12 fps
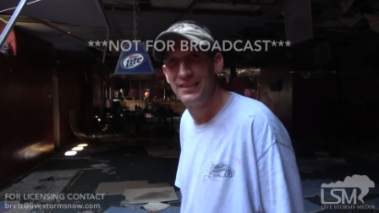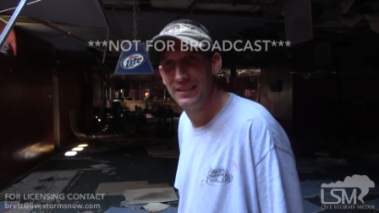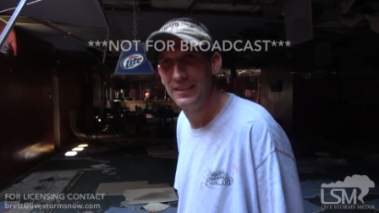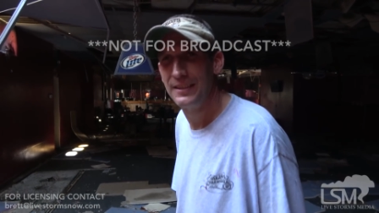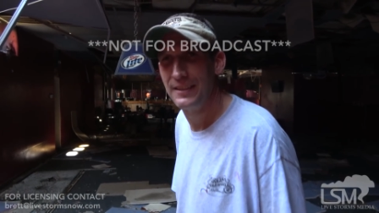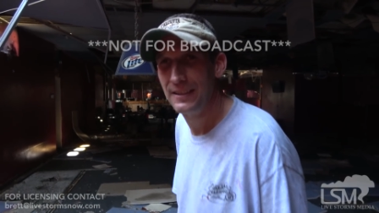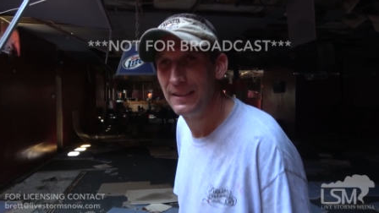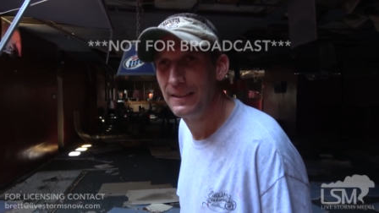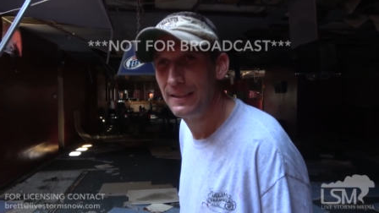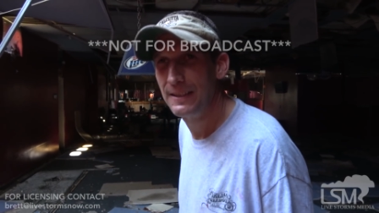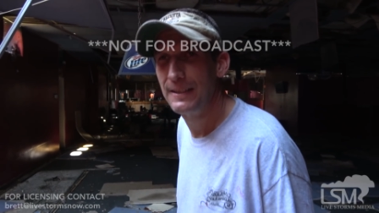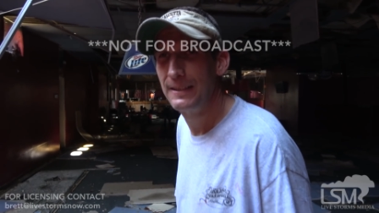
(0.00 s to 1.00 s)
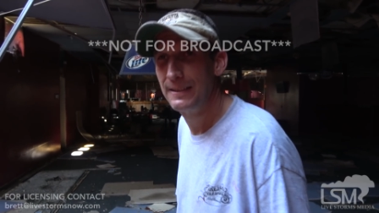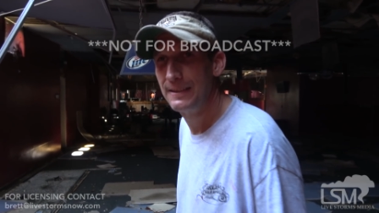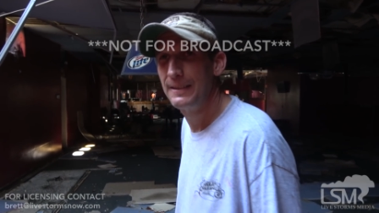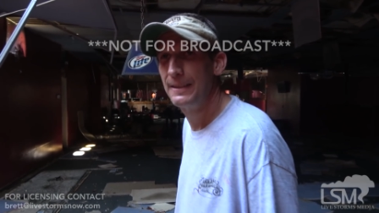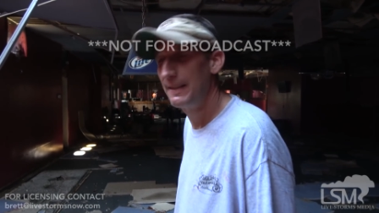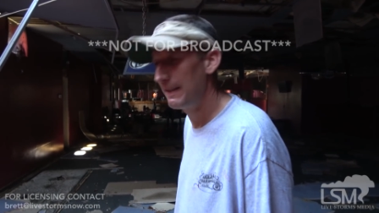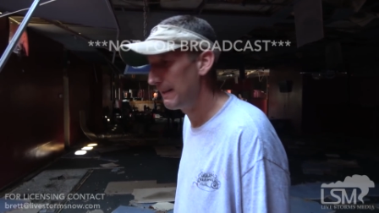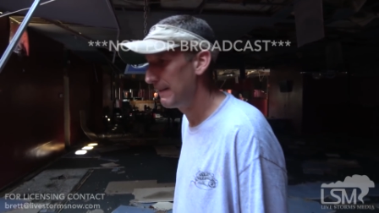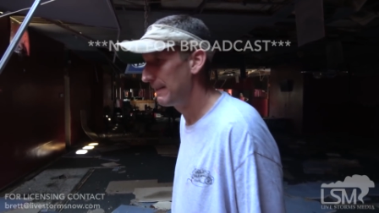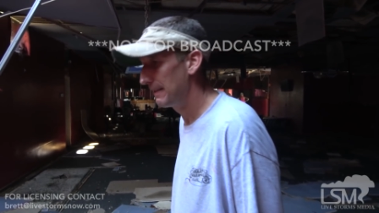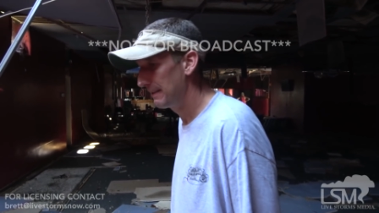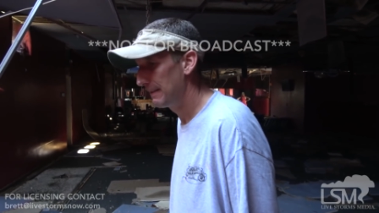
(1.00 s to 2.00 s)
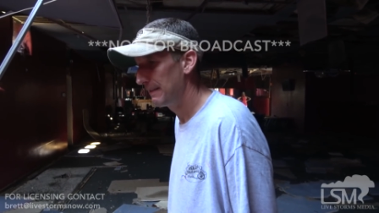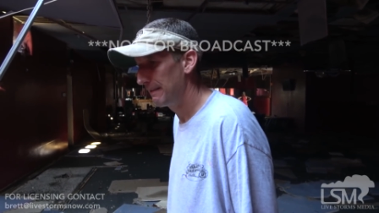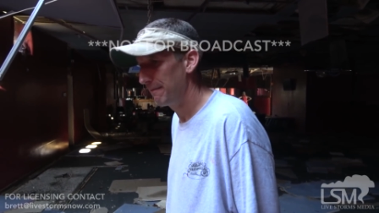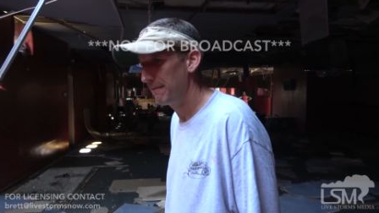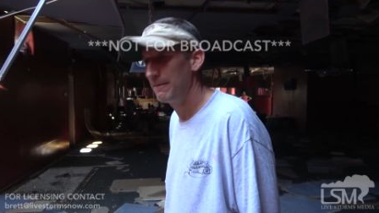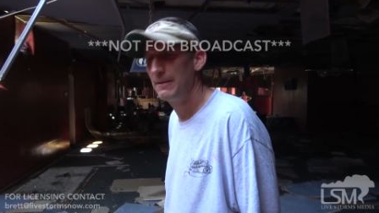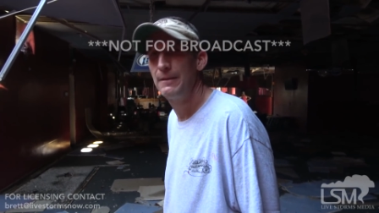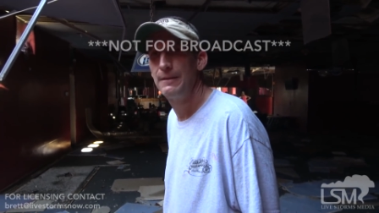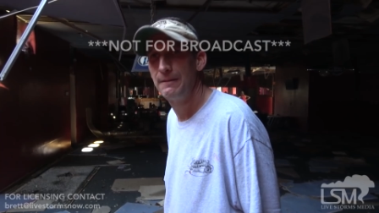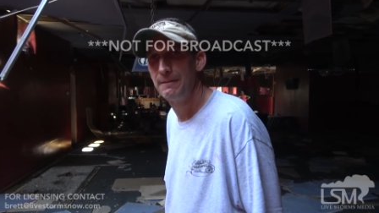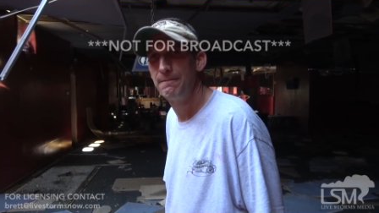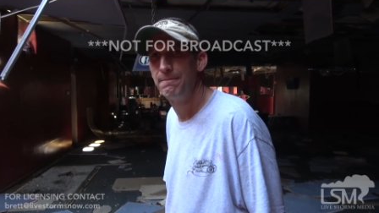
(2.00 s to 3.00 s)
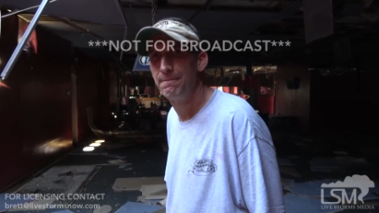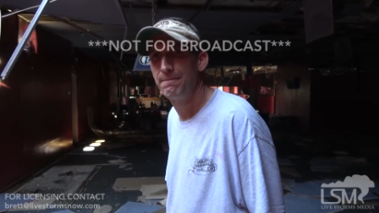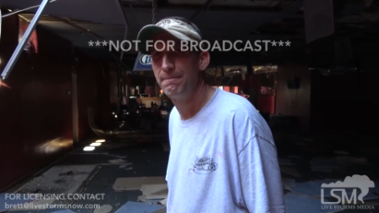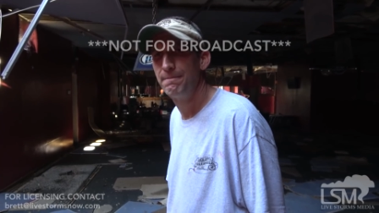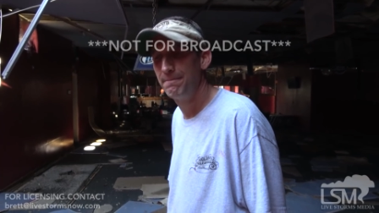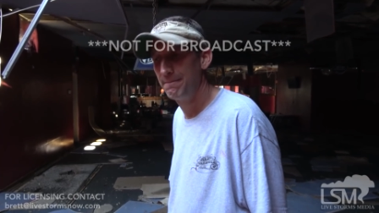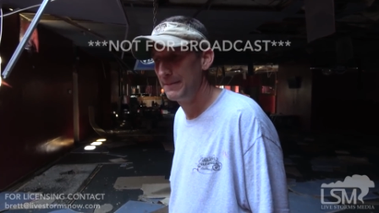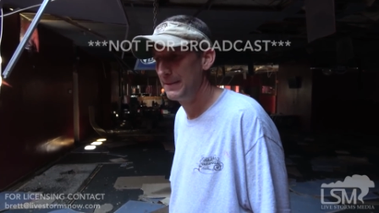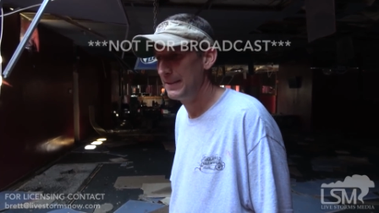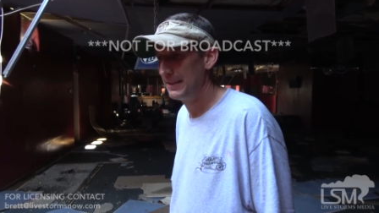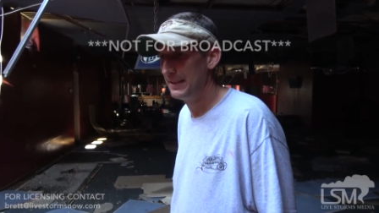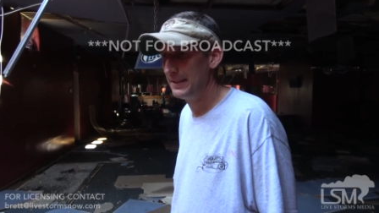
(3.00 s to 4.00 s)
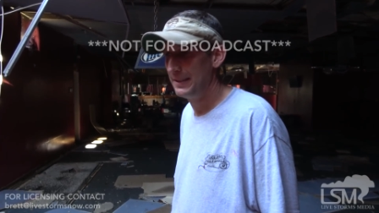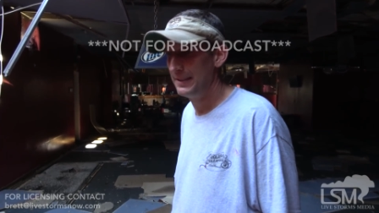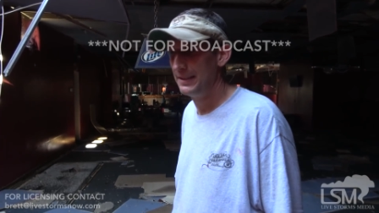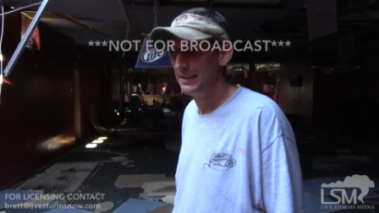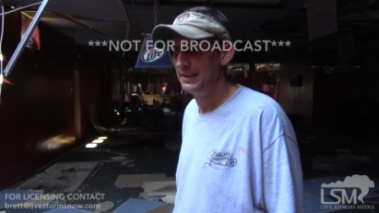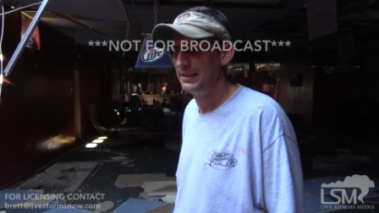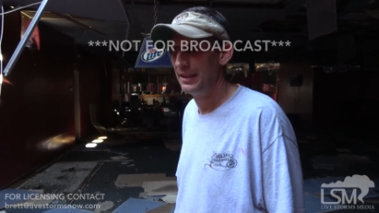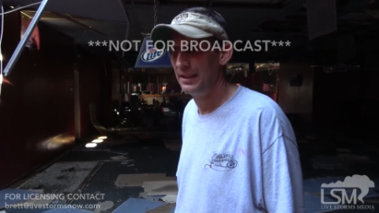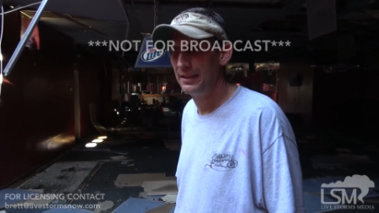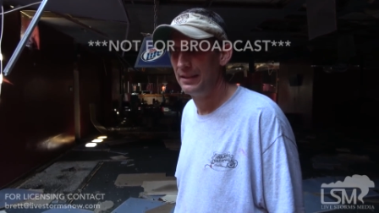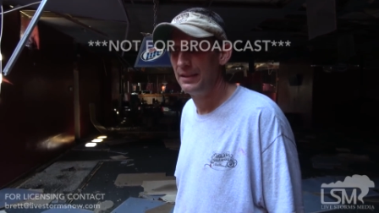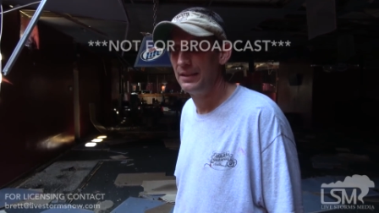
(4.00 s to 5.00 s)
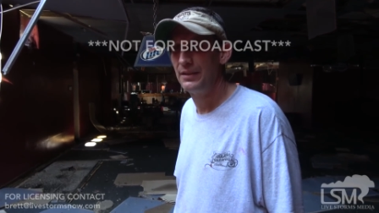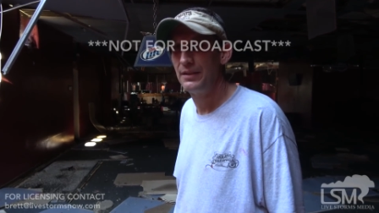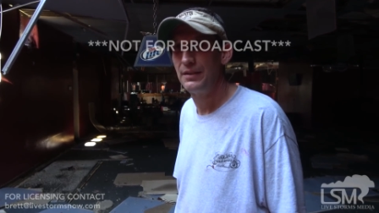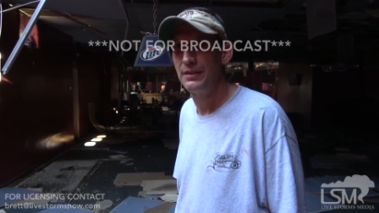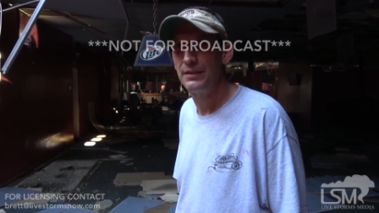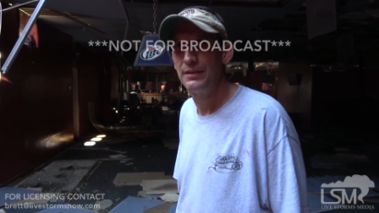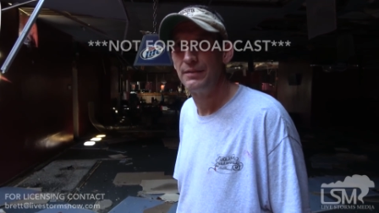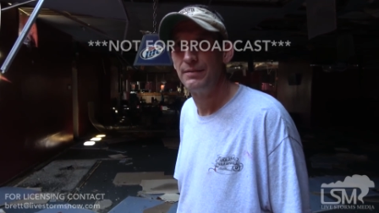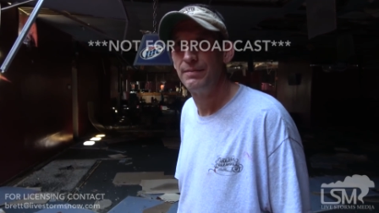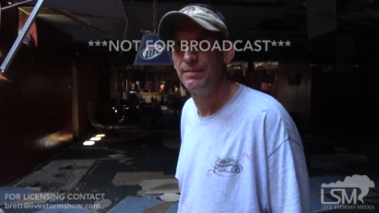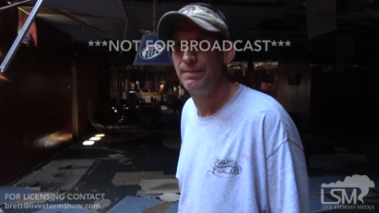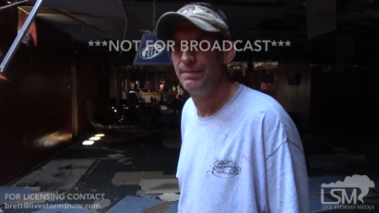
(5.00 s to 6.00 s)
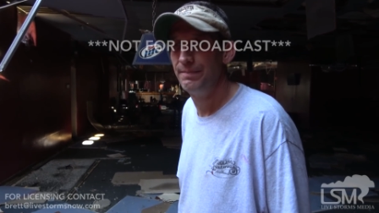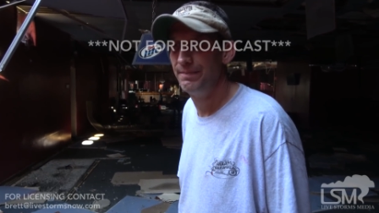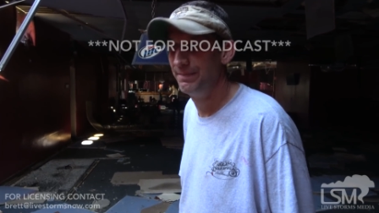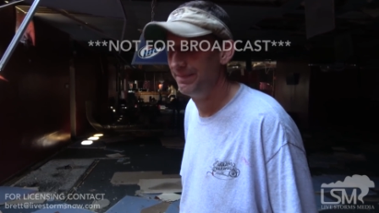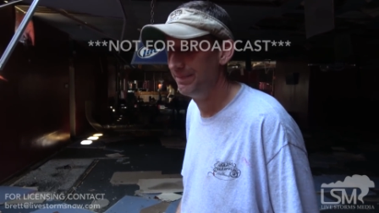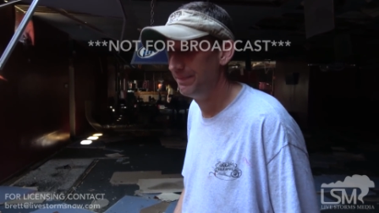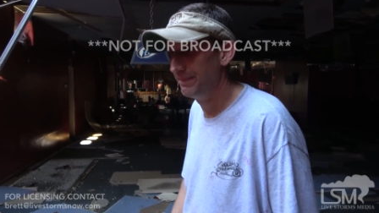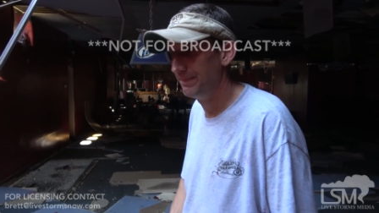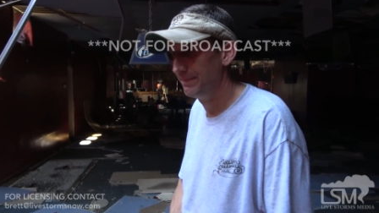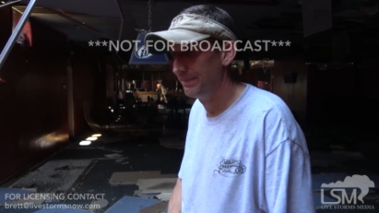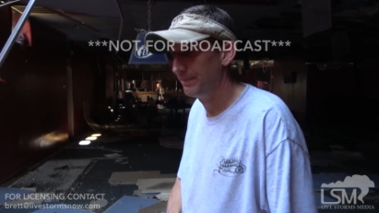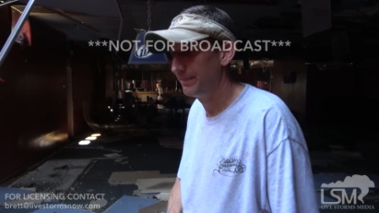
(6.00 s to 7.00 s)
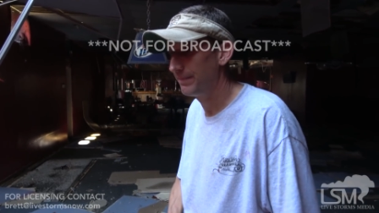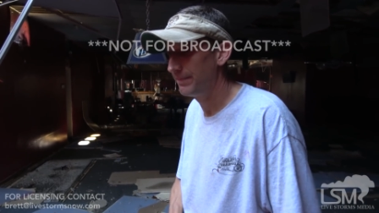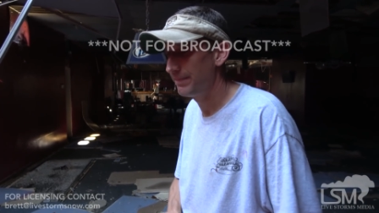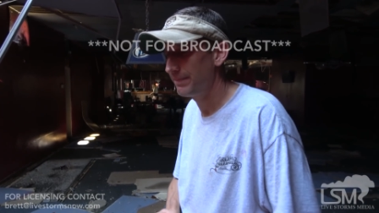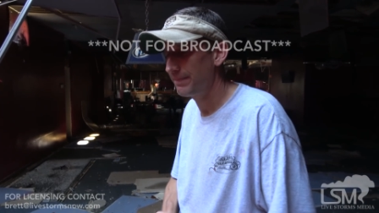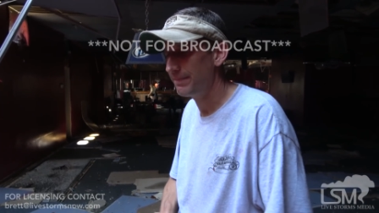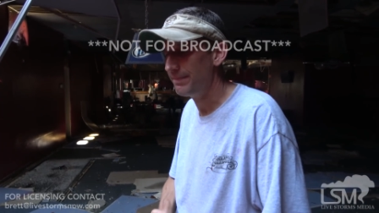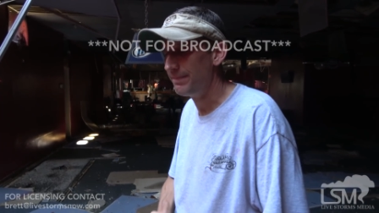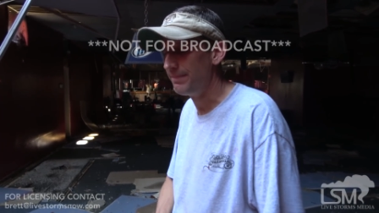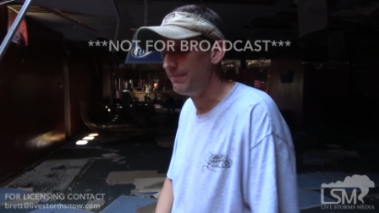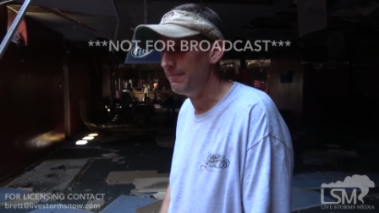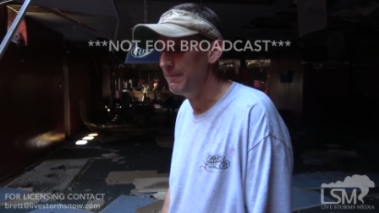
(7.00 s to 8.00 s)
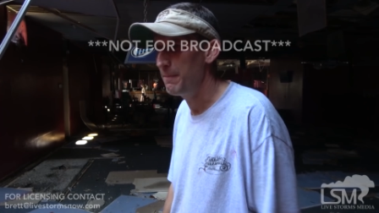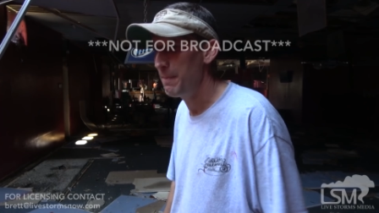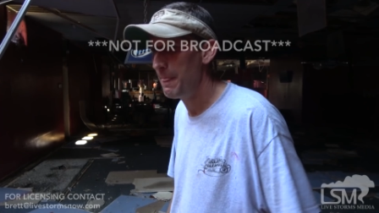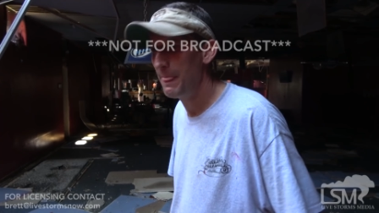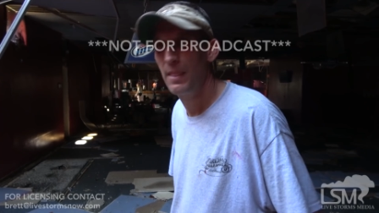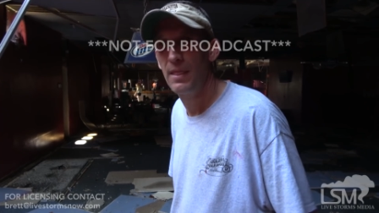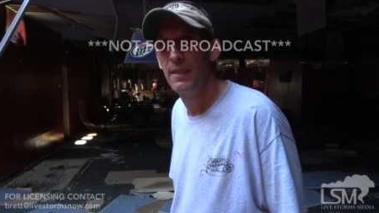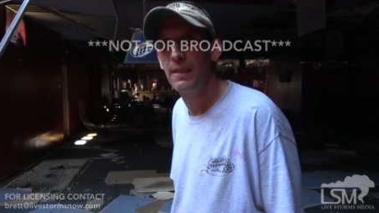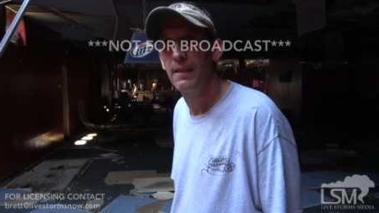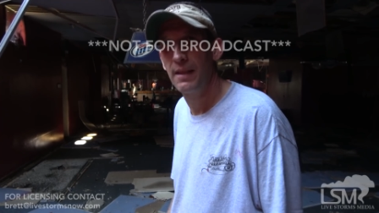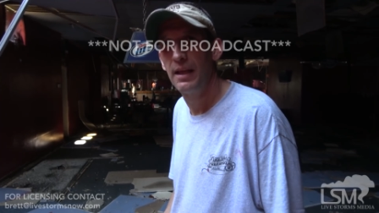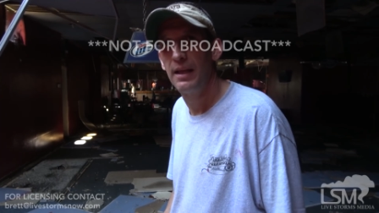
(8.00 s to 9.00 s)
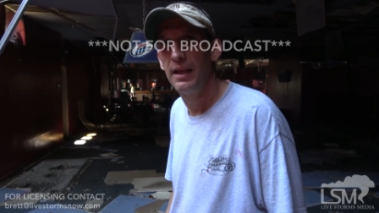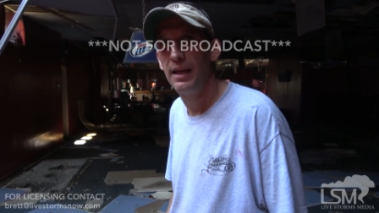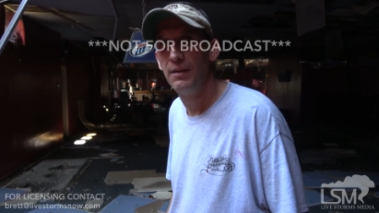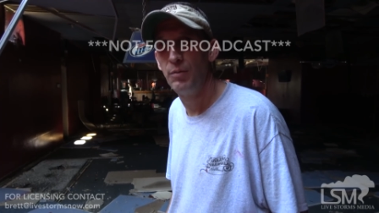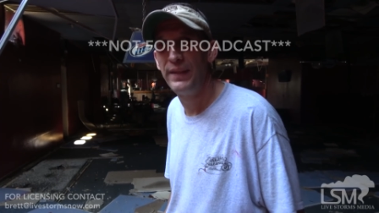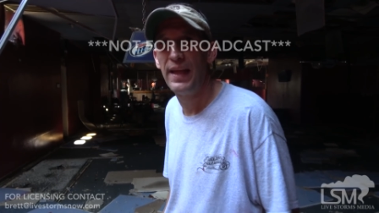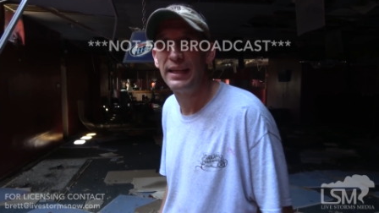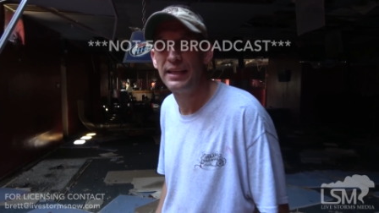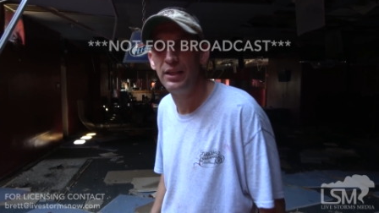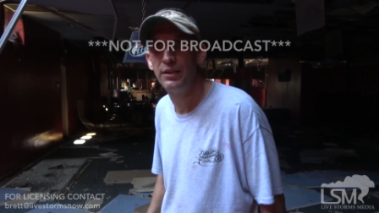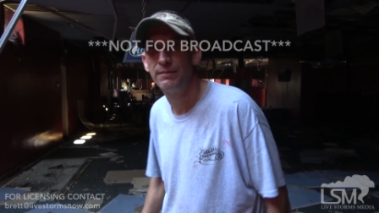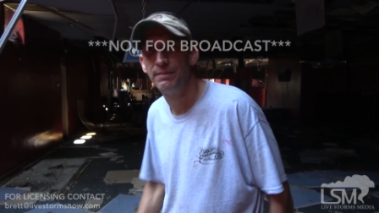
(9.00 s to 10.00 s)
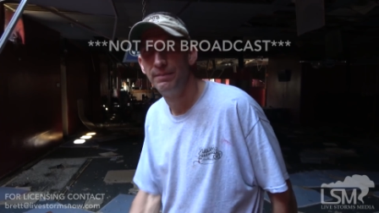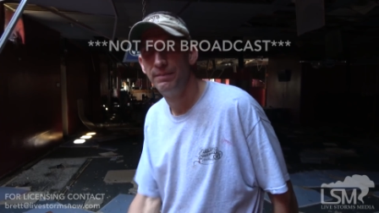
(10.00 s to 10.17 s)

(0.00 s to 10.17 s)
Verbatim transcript: spirit. You guys have been great, so I appreciate it so much. And you know, I can't say enough how hope recovery's fast and good to you. So we thank you.